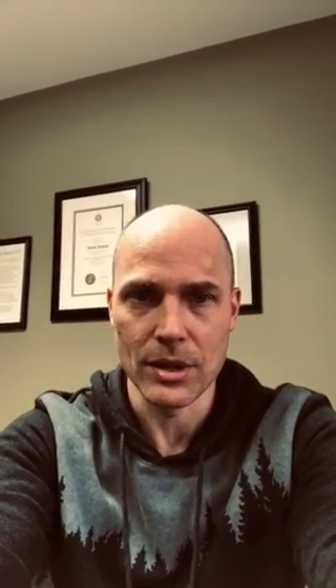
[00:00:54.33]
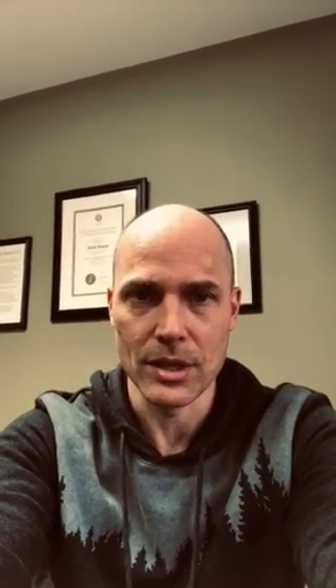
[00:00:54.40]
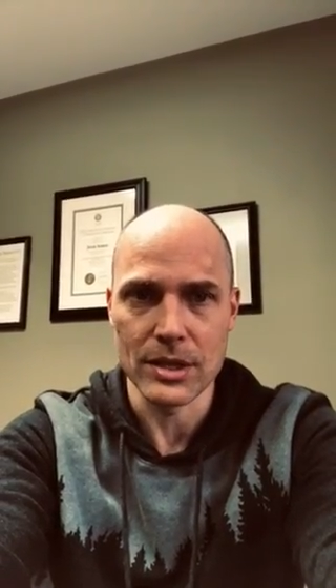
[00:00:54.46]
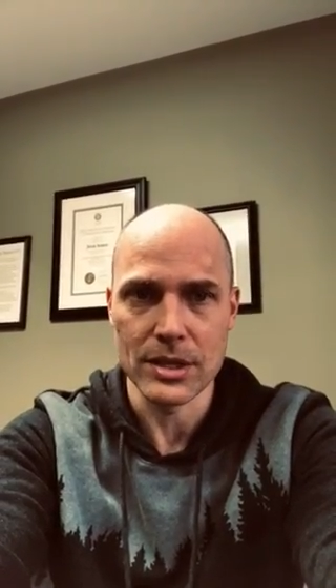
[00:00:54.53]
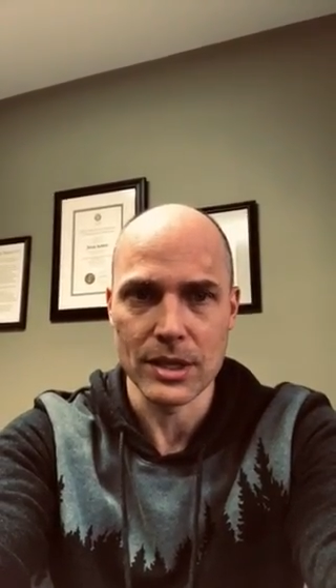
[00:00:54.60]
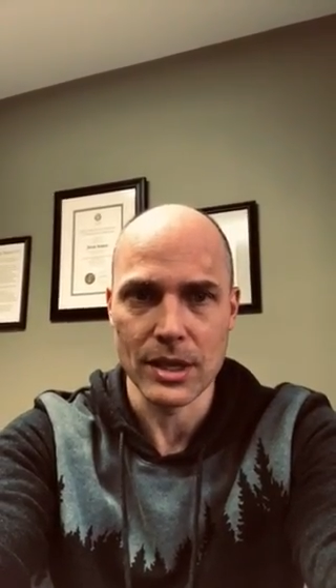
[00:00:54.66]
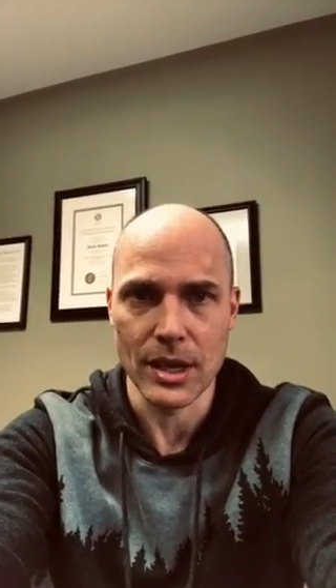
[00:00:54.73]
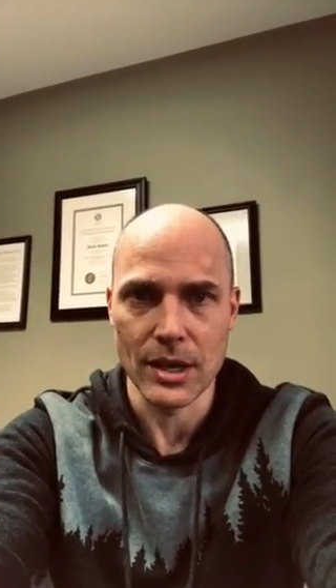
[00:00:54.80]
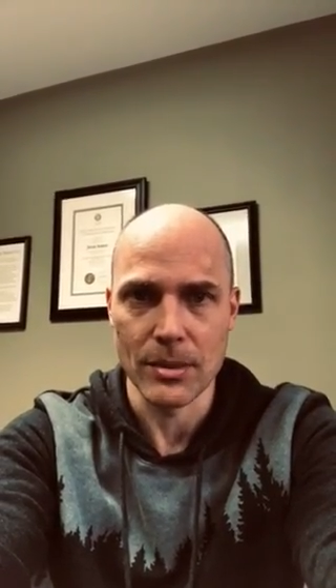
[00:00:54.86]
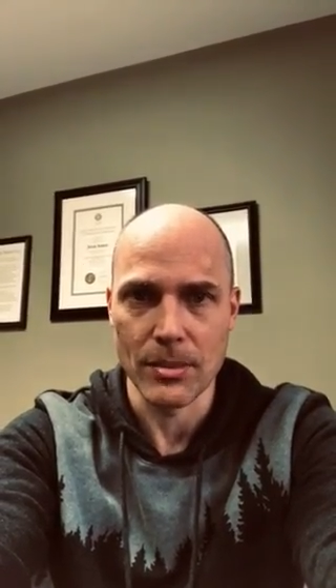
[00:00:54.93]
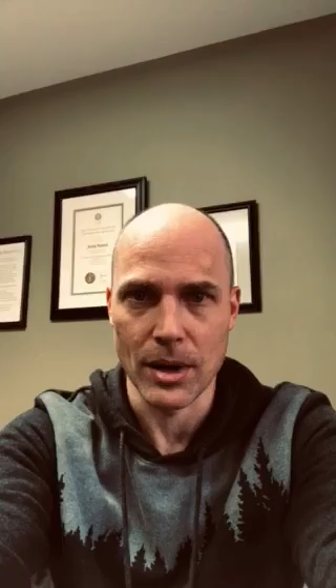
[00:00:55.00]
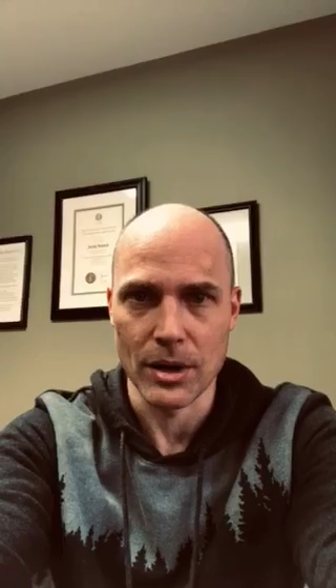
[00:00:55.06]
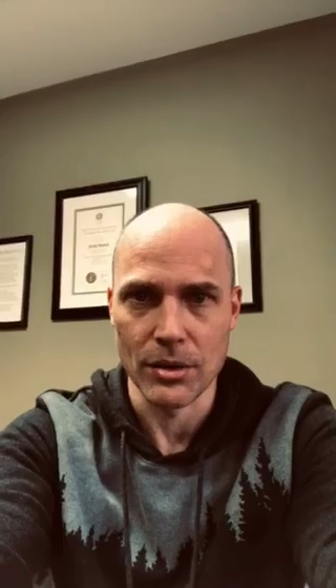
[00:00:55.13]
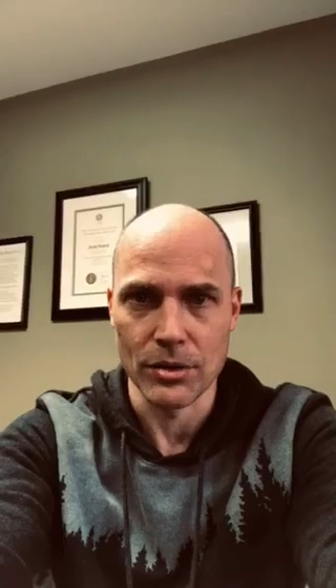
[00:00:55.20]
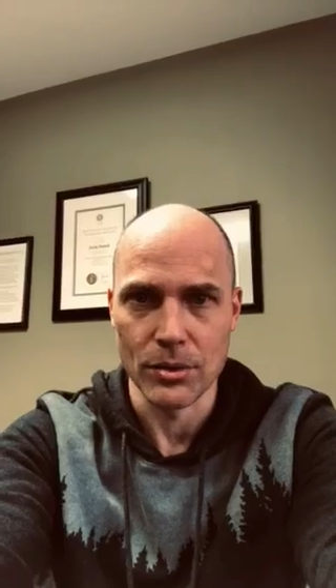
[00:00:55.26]
this and get your
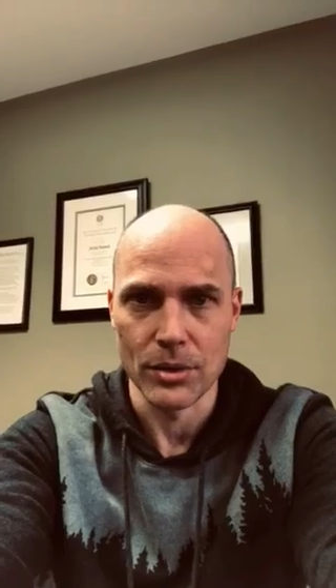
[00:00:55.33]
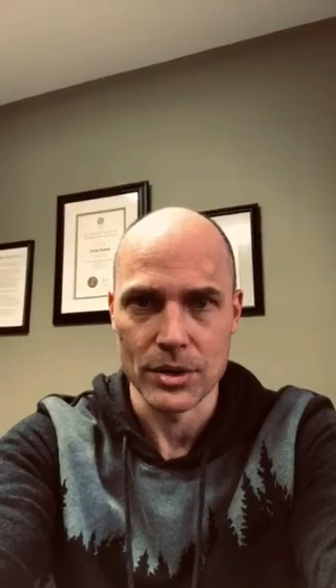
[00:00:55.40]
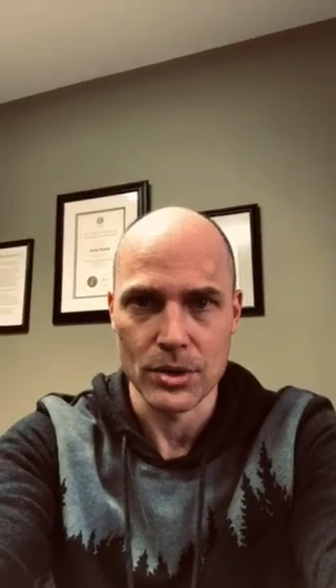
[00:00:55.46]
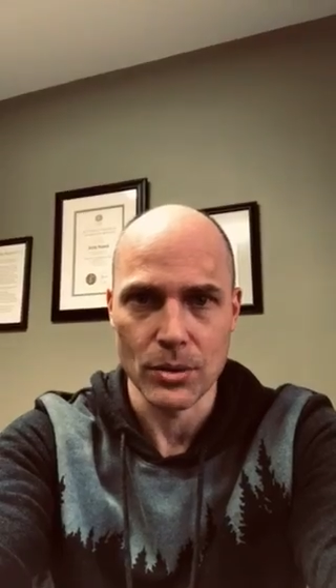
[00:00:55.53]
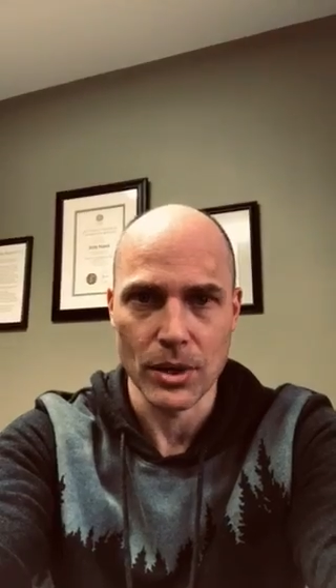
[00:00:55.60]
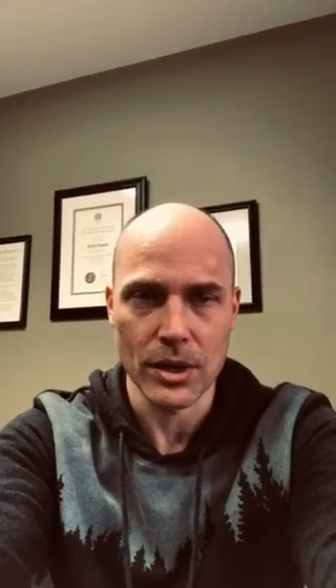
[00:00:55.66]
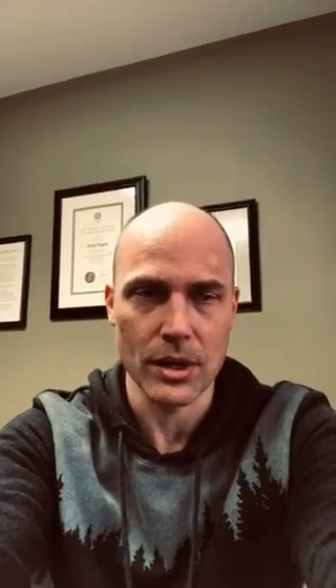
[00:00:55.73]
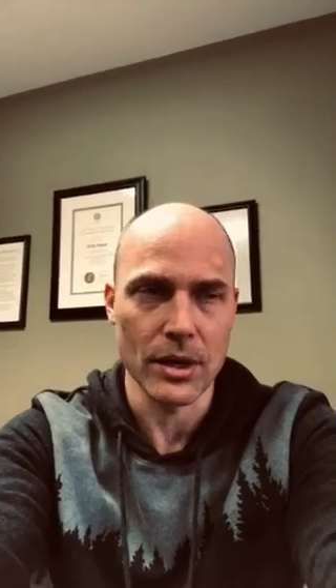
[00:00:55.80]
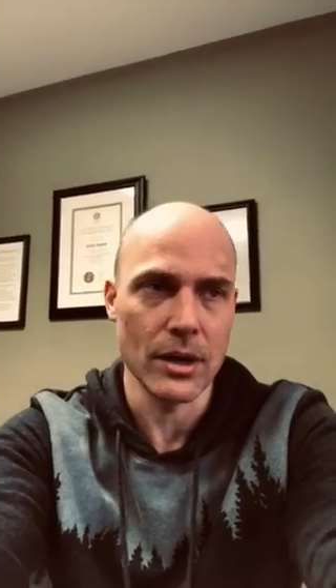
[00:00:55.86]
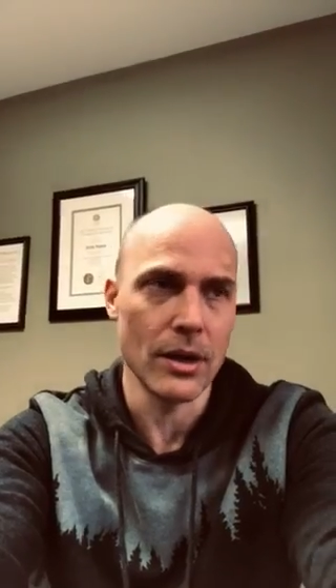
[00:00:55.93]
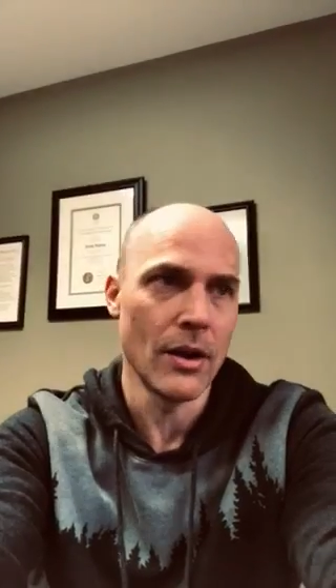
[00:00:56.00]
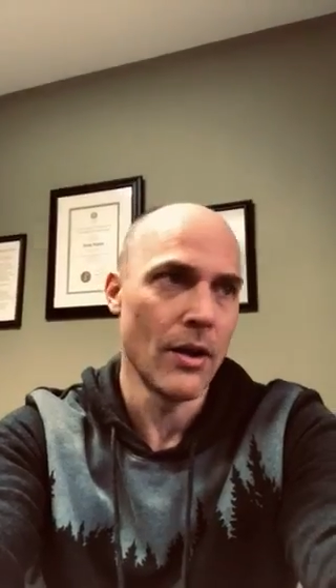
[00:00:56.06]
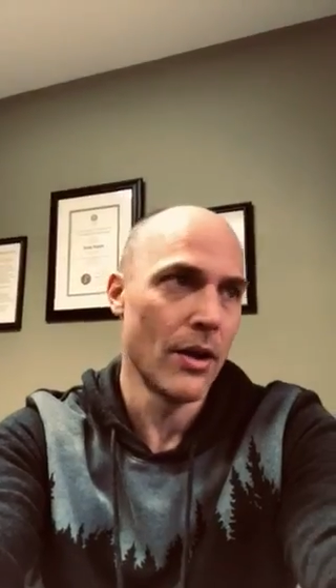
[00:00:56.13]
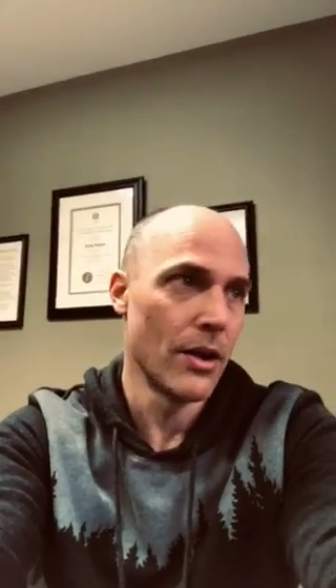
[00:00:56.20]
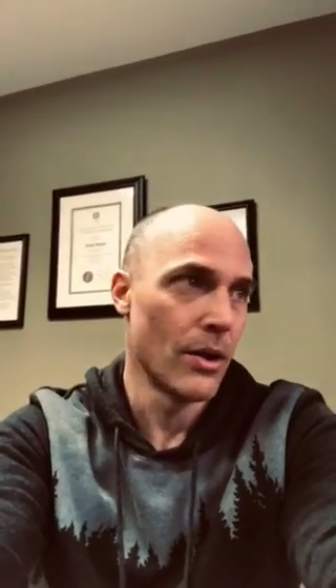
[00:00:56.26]
body through this
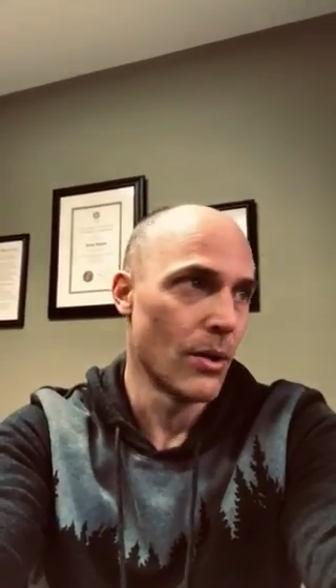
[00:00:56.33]
quicker,